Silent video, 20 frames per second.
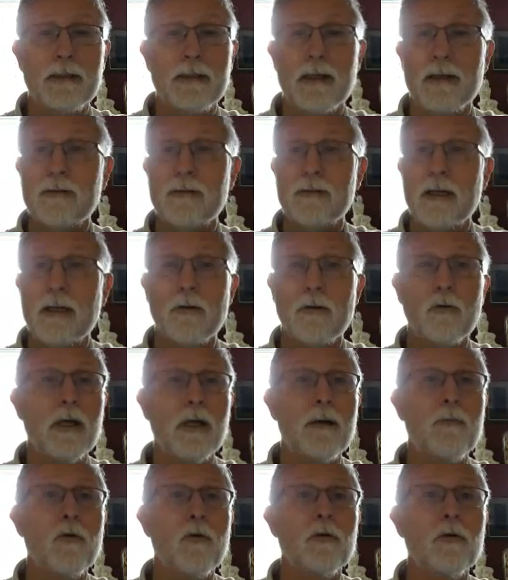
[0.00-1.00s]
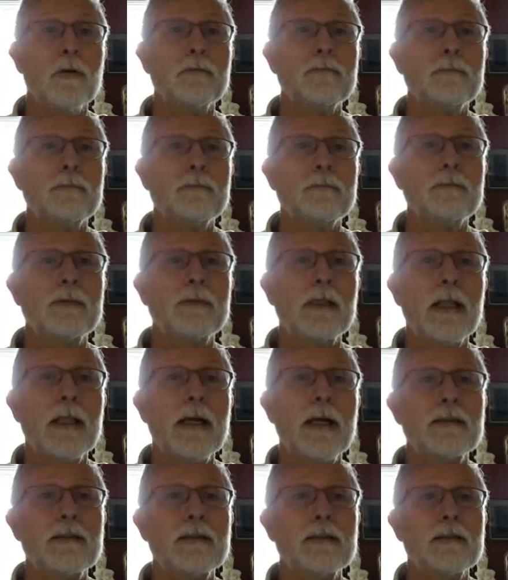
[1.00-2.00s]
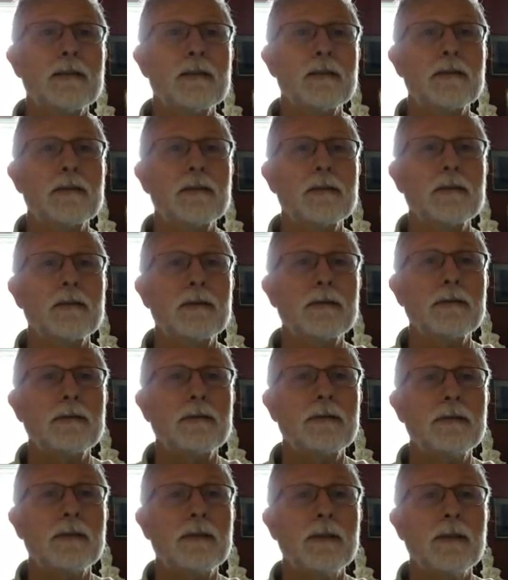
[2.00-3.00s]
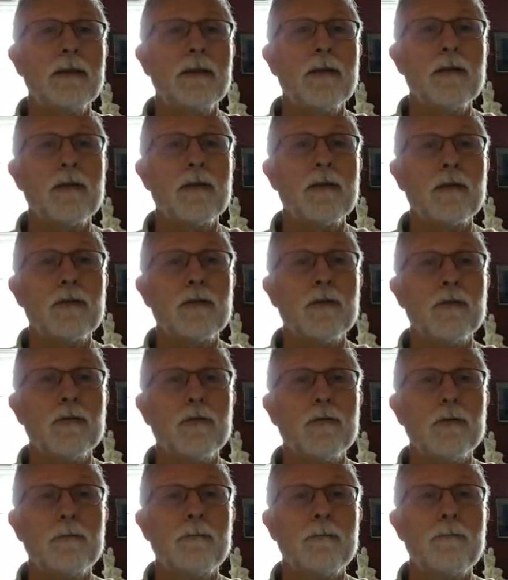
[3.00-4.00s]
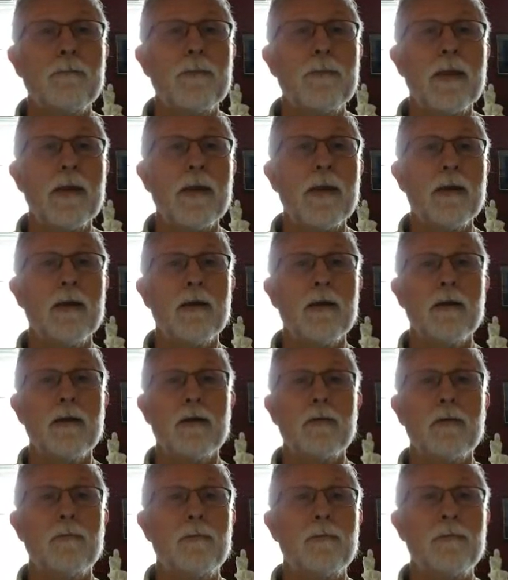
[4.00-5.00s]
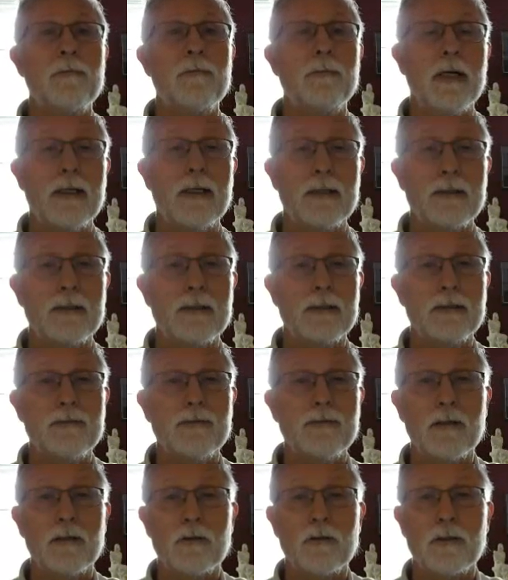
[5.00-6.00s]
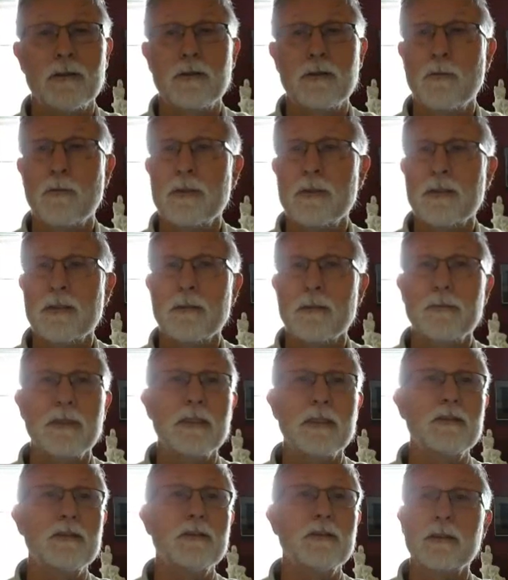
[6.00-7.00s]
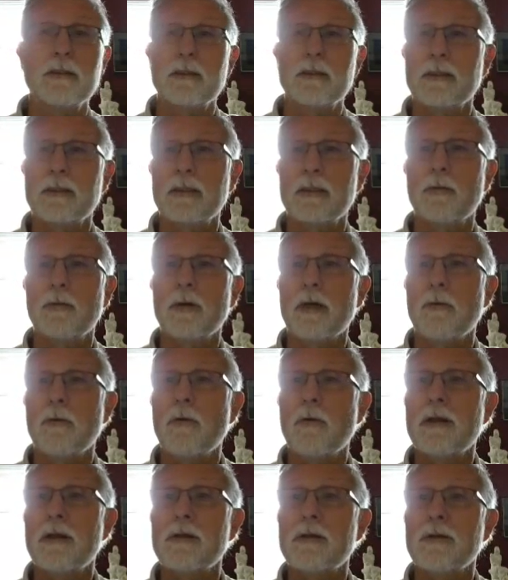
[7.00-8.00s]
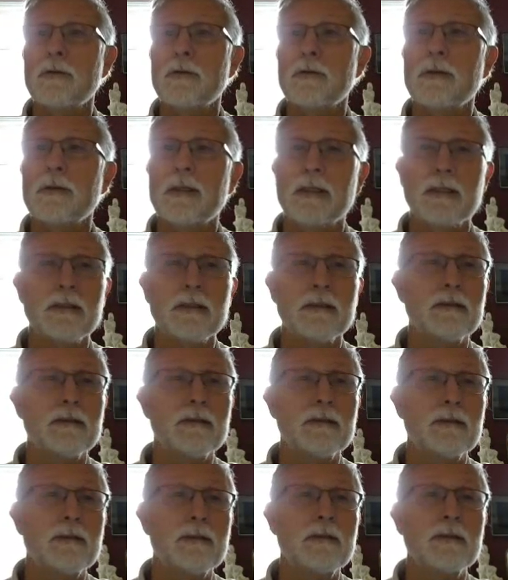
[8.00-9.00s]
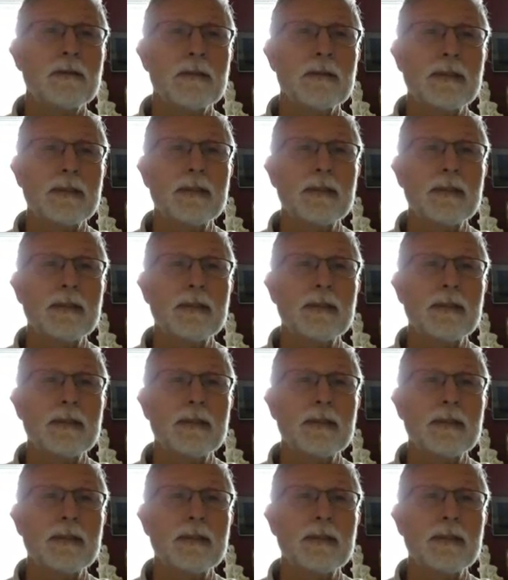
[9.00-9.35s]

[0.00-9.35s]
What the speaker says: I've got a whole lot more classes than you do. But if I look at the ones I'm teaching, and what I want to do is